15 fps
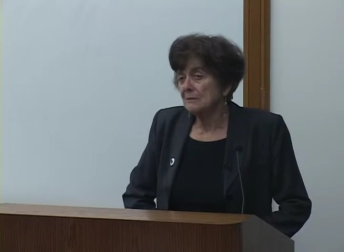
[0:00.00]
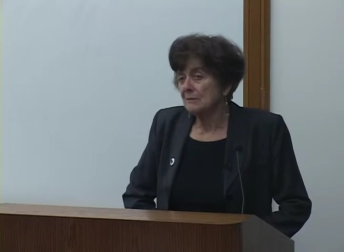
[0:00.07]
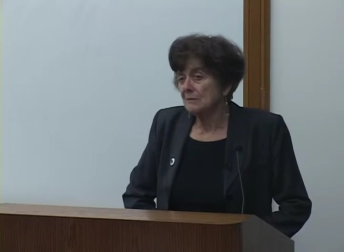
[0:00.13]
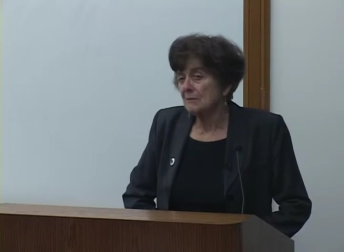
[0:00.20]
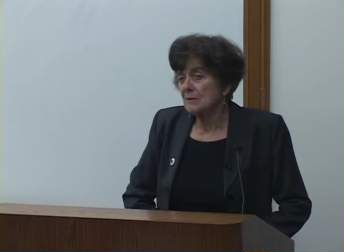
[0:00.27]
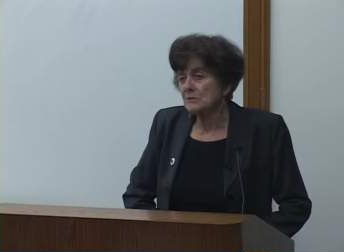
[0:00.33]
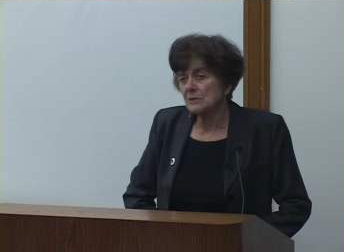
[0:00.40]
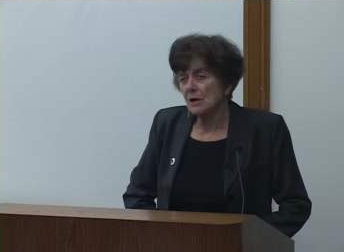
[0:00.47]

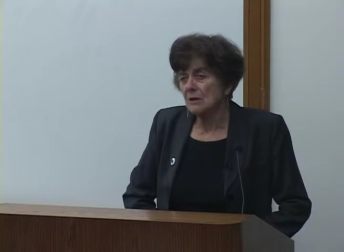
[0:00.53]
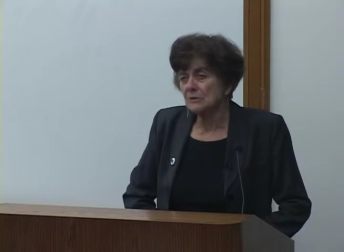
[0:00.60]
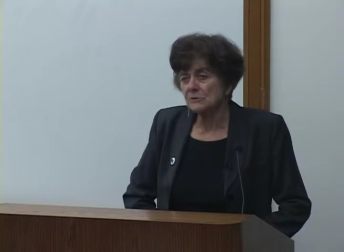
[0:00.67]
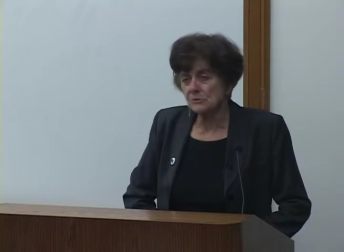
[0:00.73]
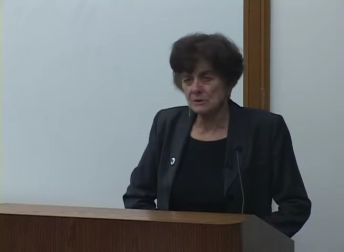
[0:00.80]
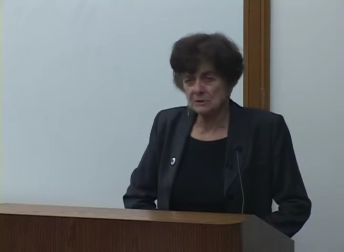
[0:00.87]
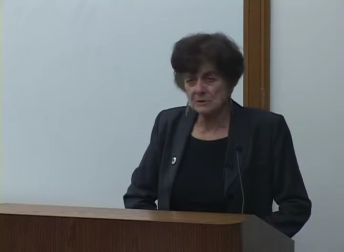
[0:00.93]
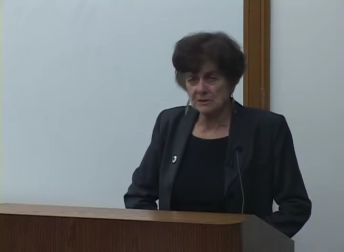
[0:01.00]
those
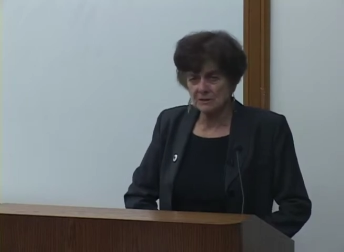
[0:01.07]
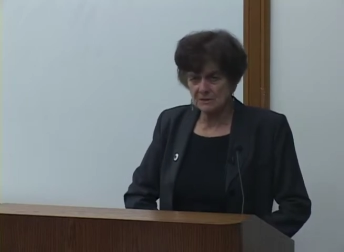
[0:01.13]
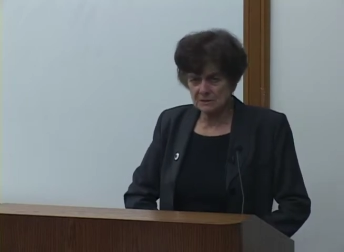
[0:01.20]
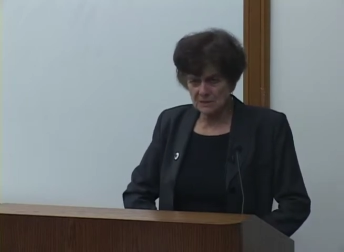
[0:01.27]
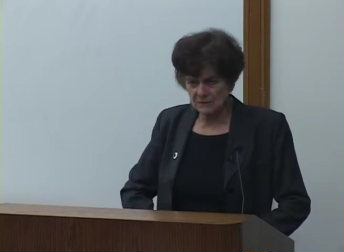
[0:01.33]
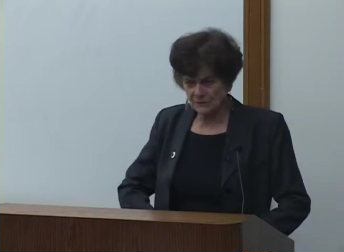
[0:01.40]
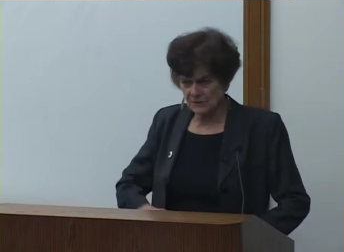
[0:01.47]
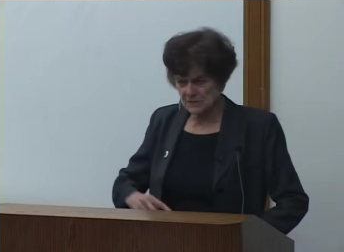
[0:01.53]
cultural
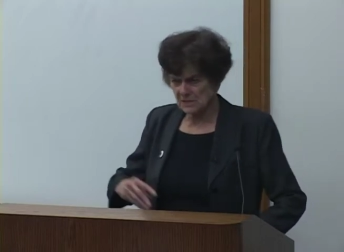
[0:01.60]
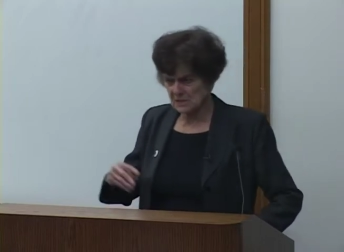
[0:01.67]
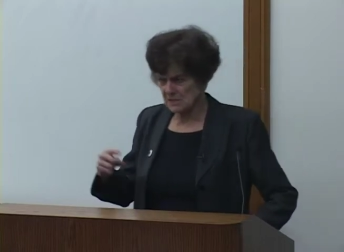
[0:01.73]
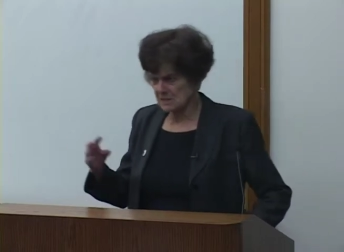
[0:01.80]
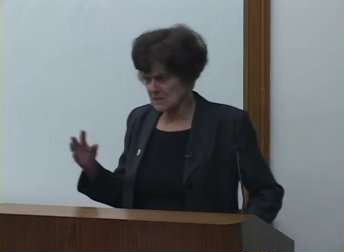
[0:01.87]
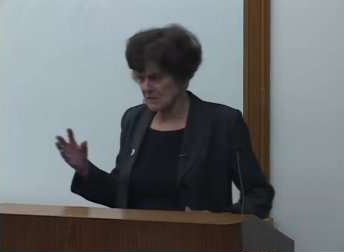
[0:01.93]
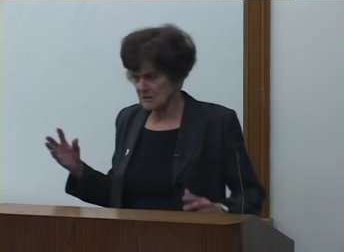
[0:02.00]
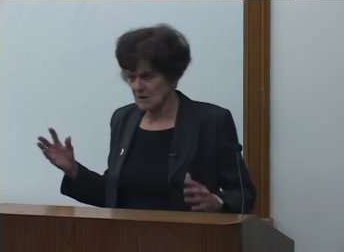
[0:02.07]
differences are